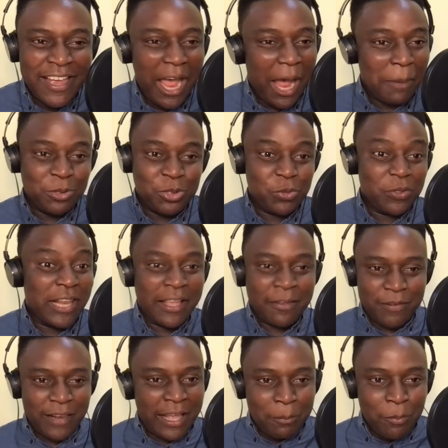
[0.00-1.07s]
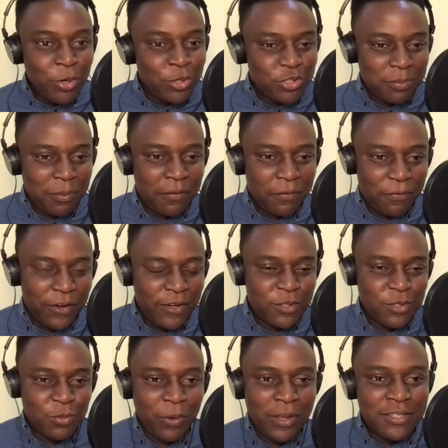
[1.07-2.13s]
I'm sure, like most of my friends
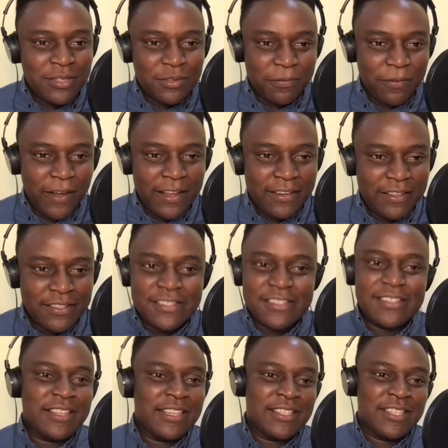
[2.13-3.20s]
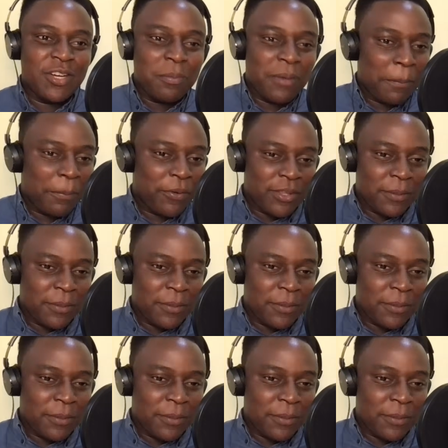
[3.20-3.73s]
who went to finance, they tell me about